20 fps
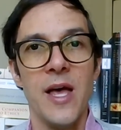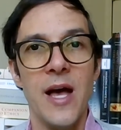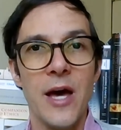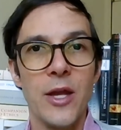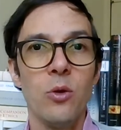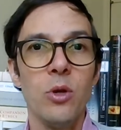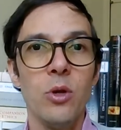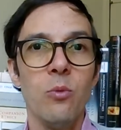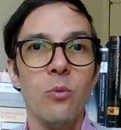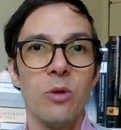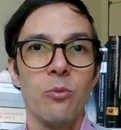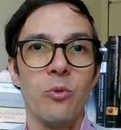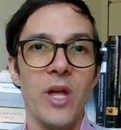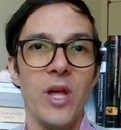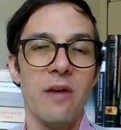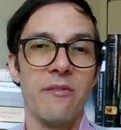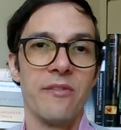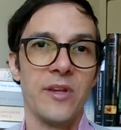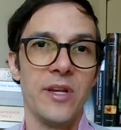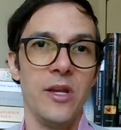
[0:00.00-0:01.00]
And only when we
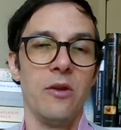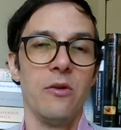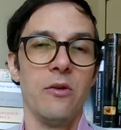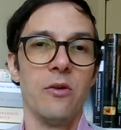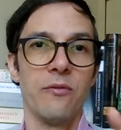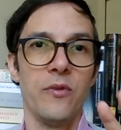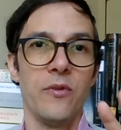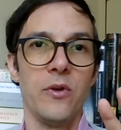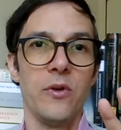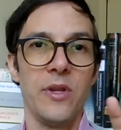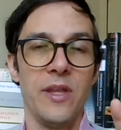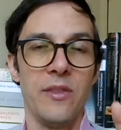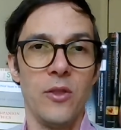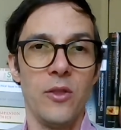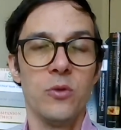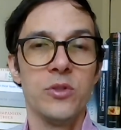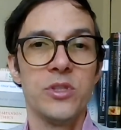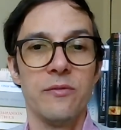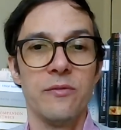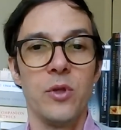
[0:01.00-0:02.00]
have clear on
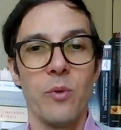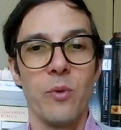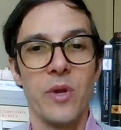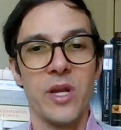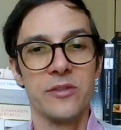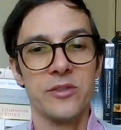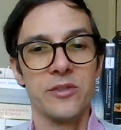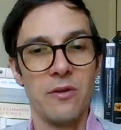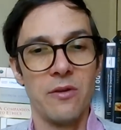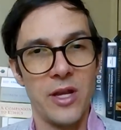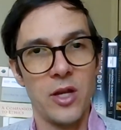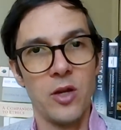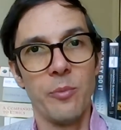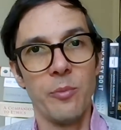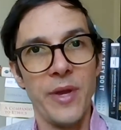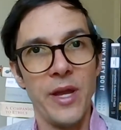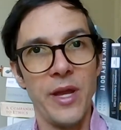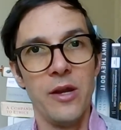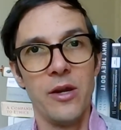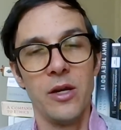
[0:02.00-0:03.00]
those in view, we can sort of like
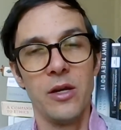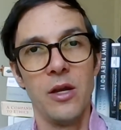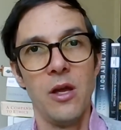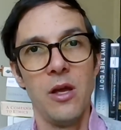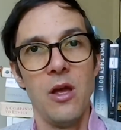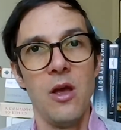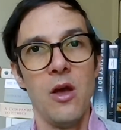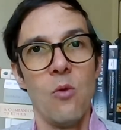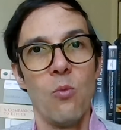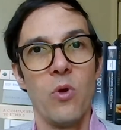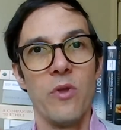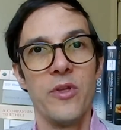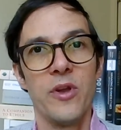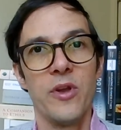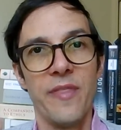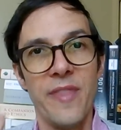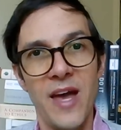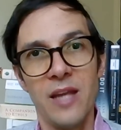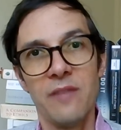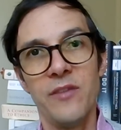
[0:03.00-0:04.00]
compare whether
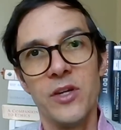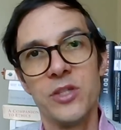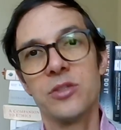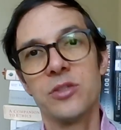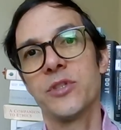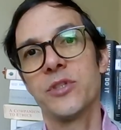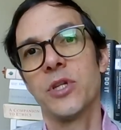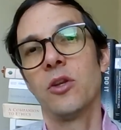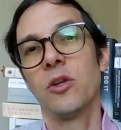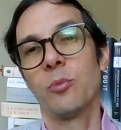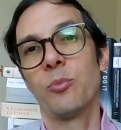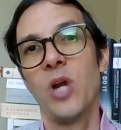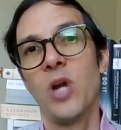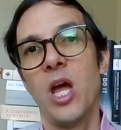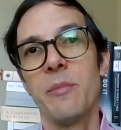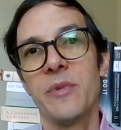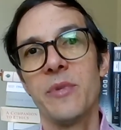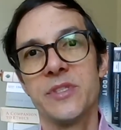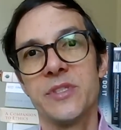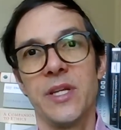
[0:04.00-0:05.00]
that version of shareholder
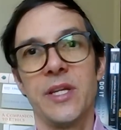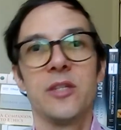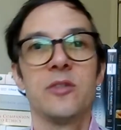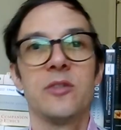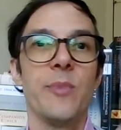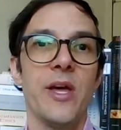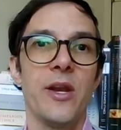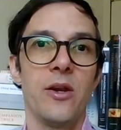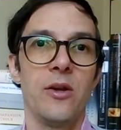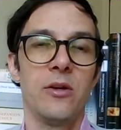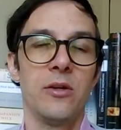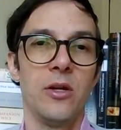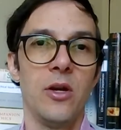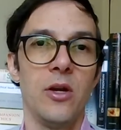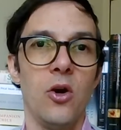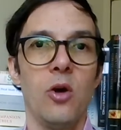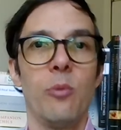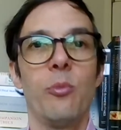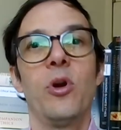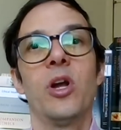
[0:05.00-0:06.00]
primacy is better
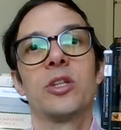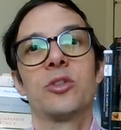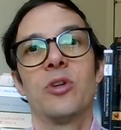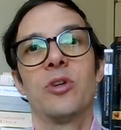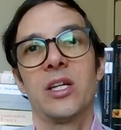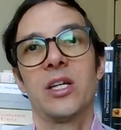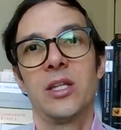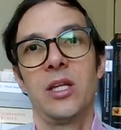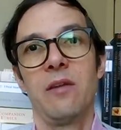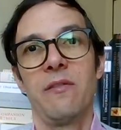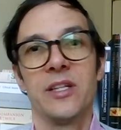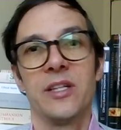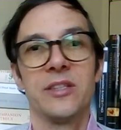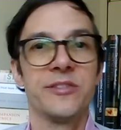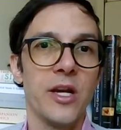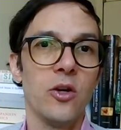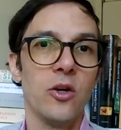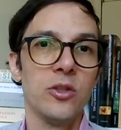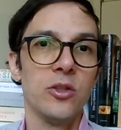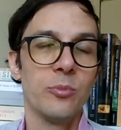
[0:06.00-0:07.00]
or more attractive than
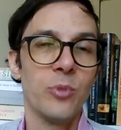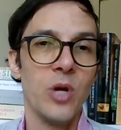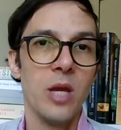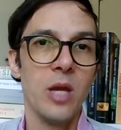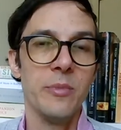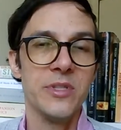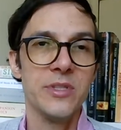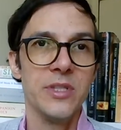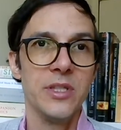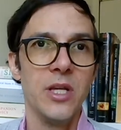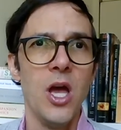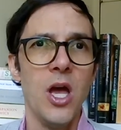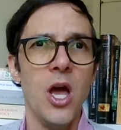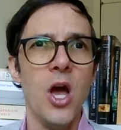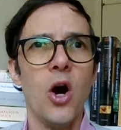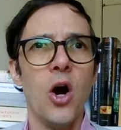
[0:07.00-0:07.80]
stakeholder primacy,